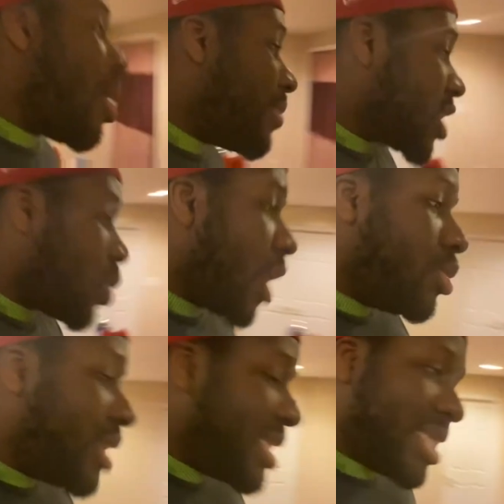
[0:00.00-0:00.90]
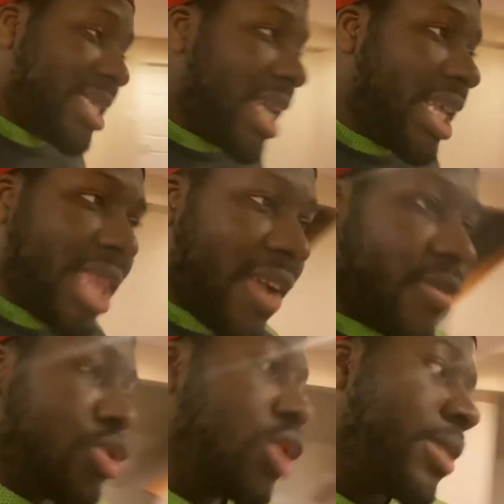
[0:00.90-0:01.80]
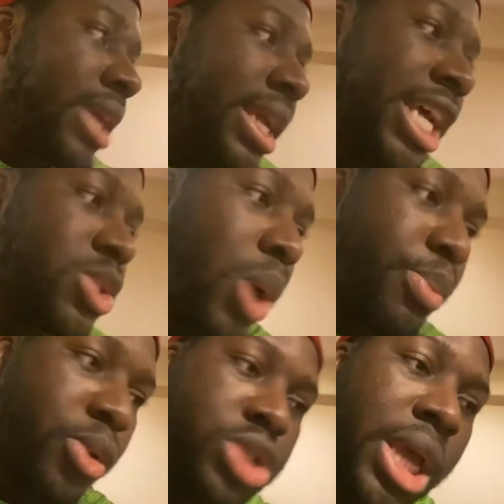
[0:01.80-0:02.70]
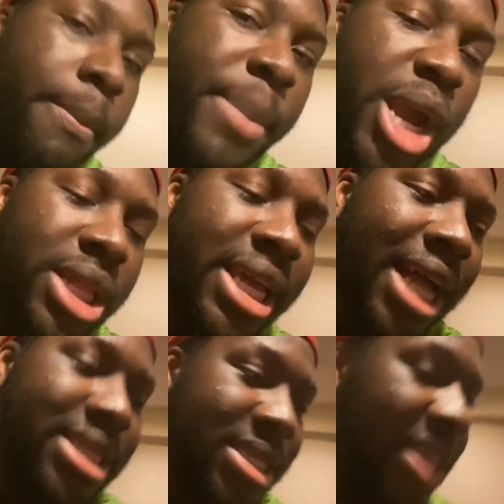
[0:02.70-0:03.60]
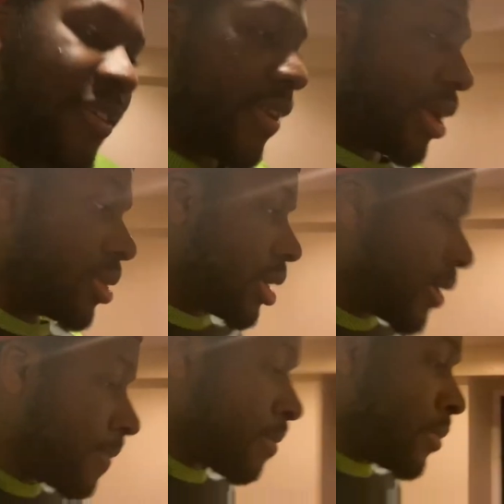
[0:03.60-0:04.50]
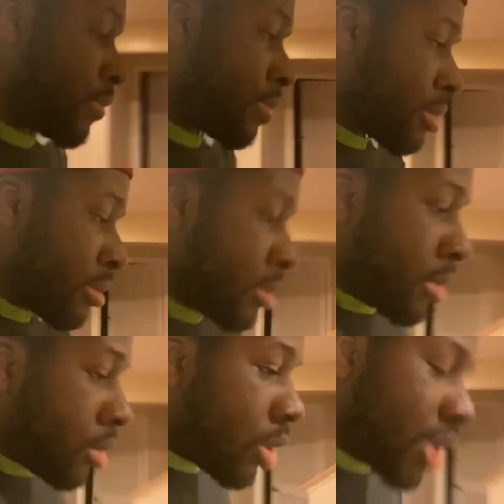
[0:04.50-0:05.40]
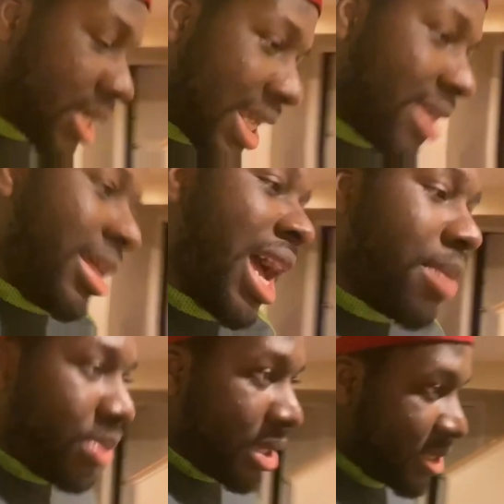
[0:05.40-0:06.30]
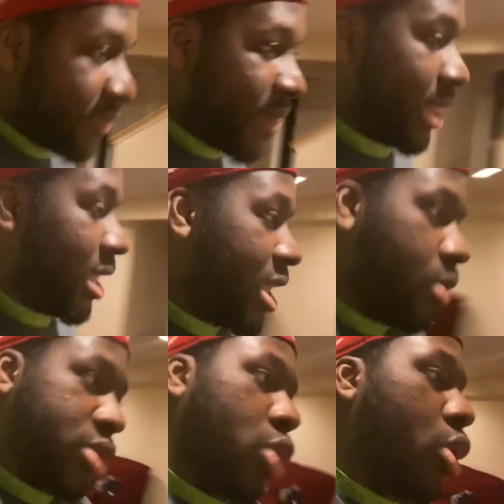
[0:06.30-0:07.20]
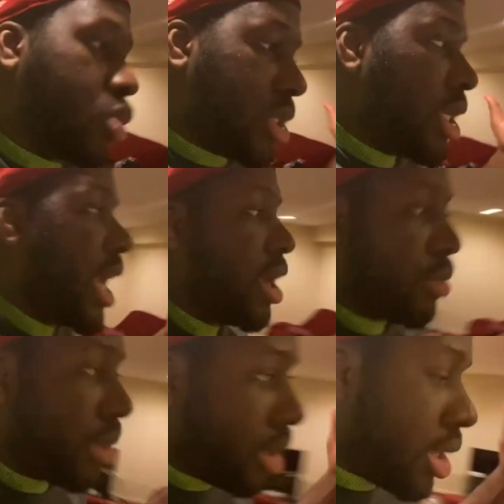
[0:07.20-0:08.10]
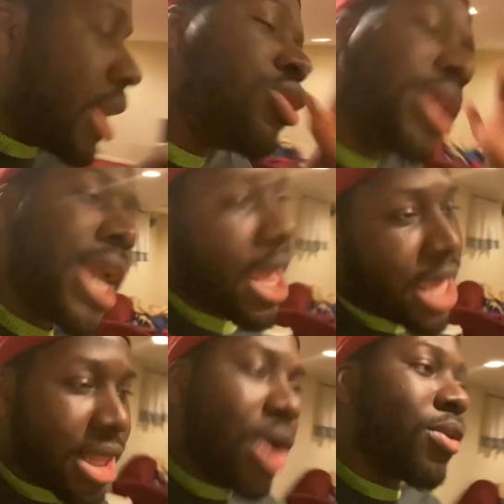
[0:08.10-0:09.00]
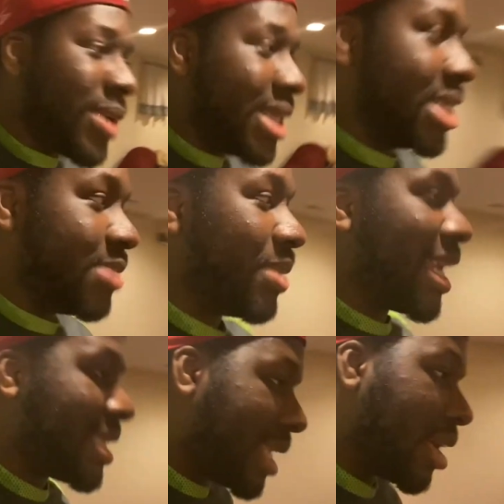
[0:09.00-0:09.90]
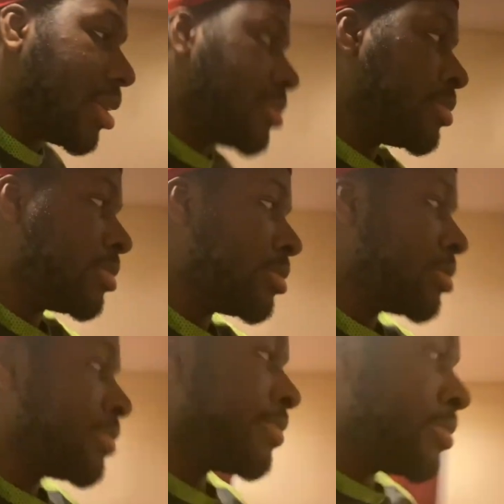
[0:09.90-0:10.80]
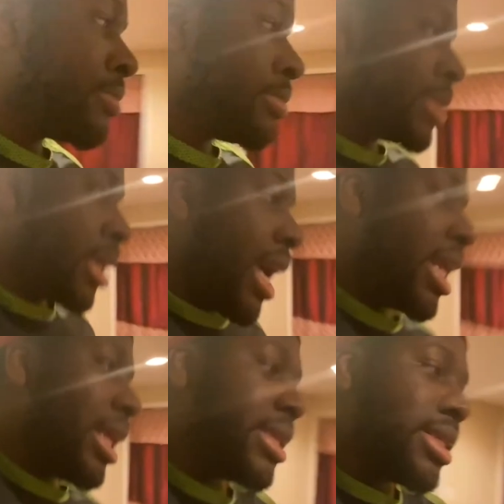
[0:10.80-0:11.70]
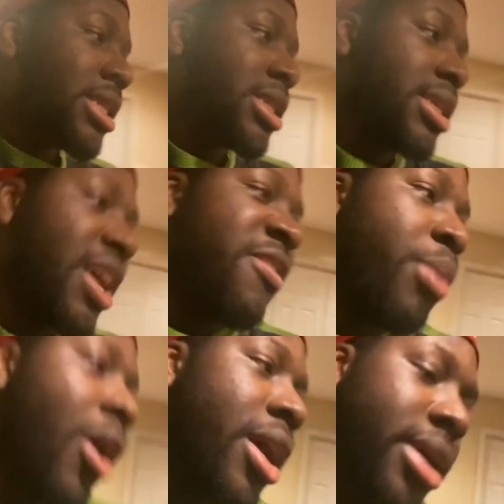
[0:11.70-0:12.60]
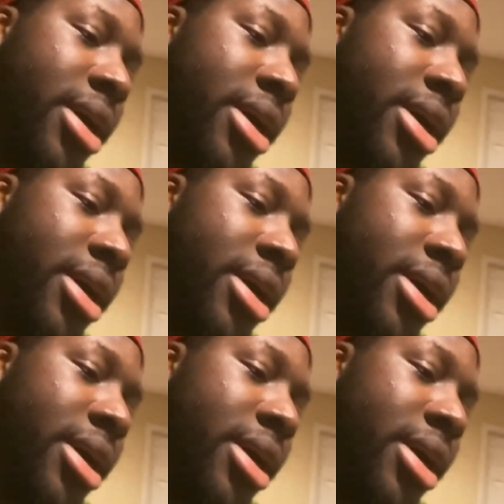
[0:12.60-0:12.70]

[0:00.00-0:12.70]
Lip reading: That's why you didn't see anything from DuVernay, and that's why Prochet barely got to see the field. Or you could take that plus the fact that there was no OTA or many. Yeah, there were reasons, but like still. And it's just the tough part.